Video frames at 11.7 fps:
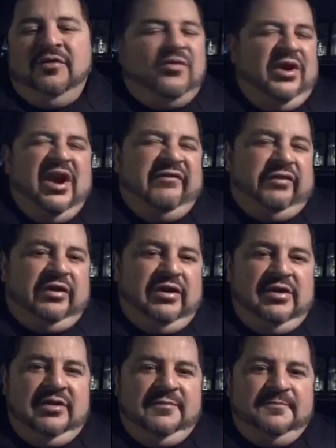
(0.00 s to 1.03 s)
whatever.
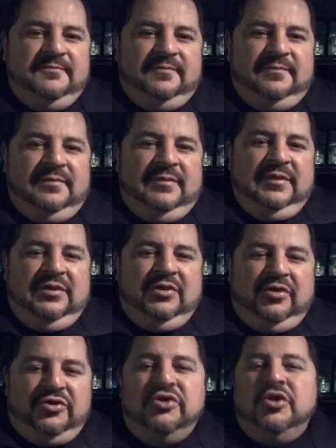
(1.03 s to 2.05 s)

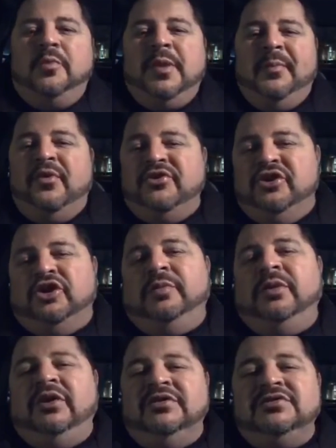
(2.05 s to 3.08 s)
You know people in your
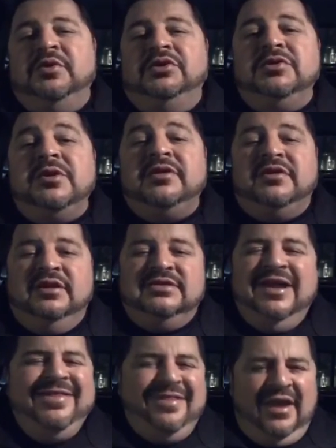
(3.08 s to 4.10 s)
communities who are doing
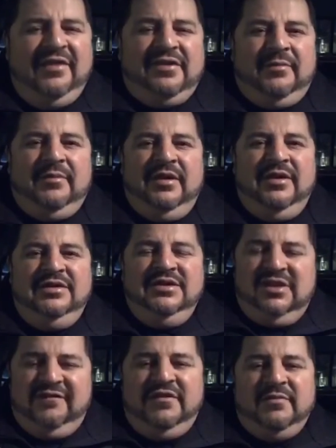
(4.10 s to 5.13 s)
things. Thank them,
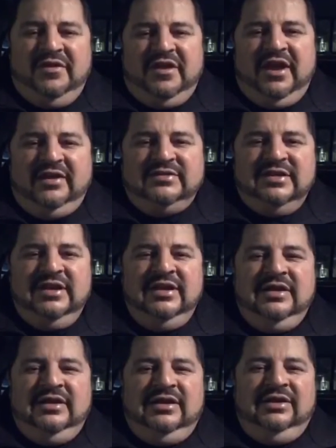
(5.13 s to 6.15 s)
give them a thanks.
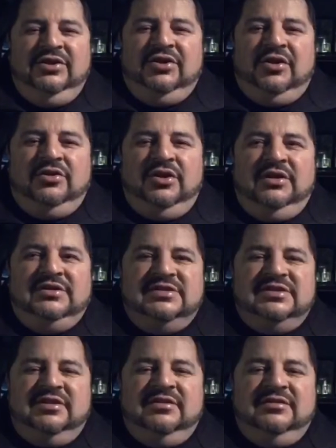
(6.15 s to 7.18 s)
It
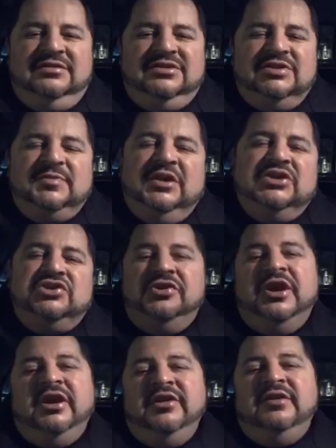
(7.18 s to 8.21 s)
doesn't, just because
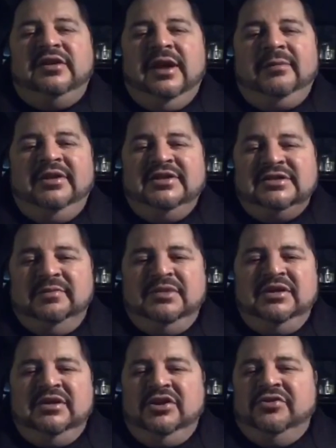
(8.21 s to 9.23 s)
you're not in the limelight doesn't
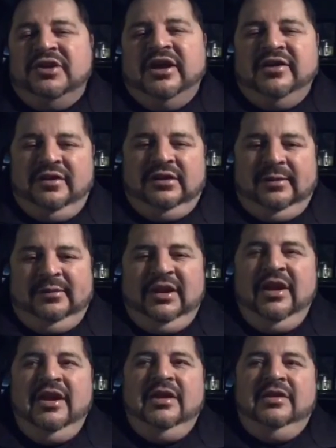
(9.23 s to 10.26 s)
mean that you're not in the
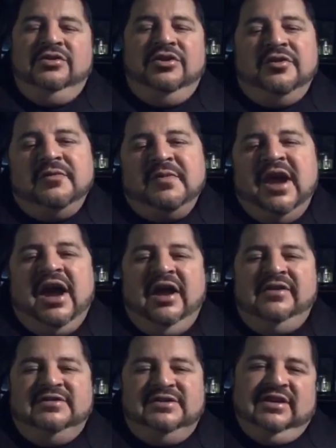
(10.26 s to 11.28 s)
limelight. You're the
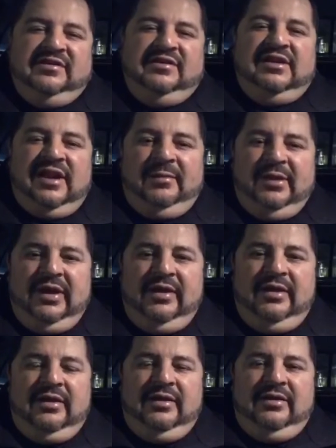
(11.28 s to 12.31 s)
behind the scene in the limelight.
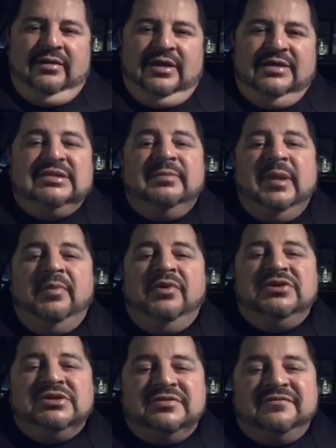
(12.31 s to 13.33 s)
Okay, some people
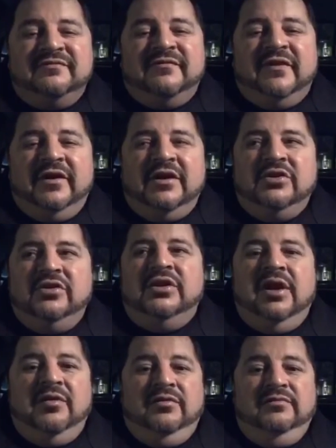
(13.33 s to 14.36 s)
are just very
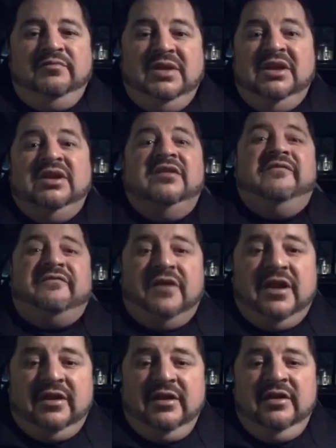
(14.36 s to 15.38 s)
good at being in the
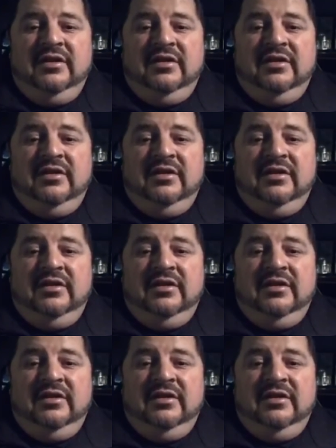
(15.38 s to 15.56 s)
front,